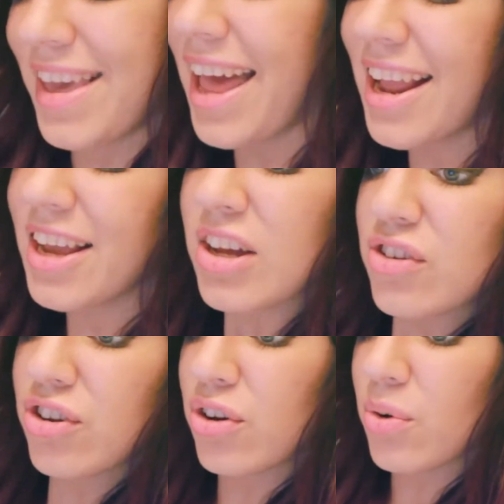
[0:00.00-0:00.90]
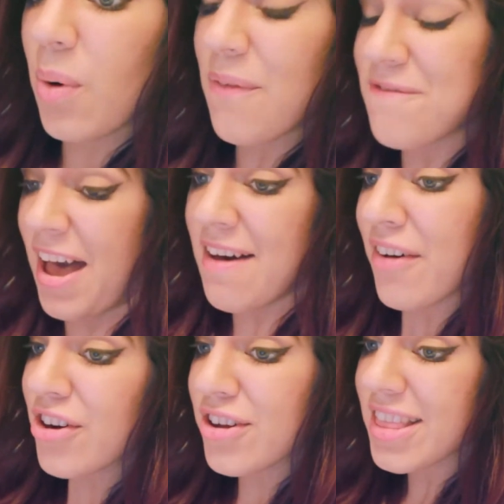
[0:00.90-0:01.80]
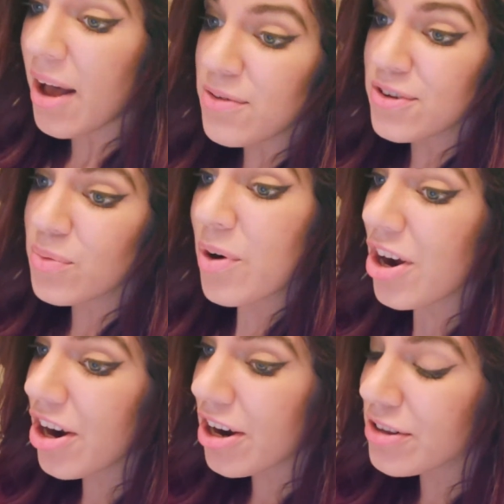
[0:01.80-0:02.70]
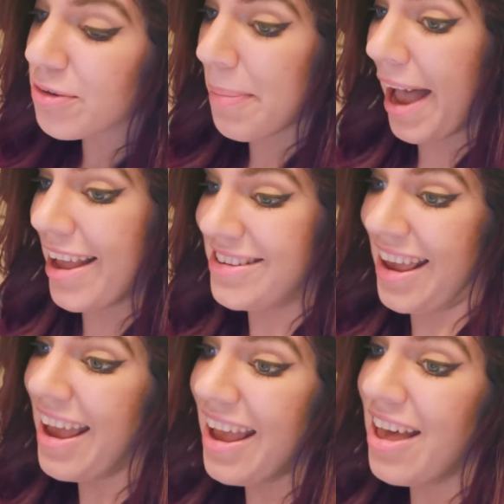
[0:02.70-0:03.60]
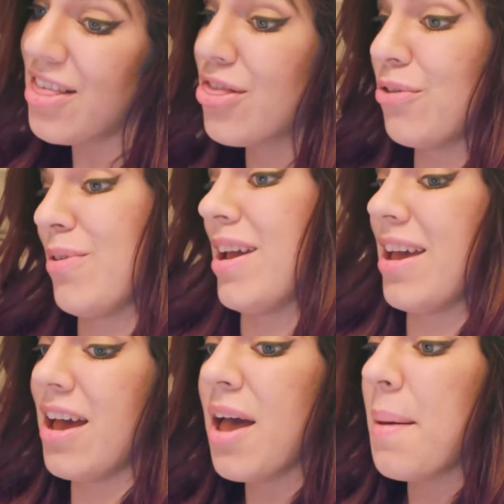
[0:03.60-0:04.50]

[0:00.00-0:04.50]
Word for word: getting to five hundred thousand words by day three.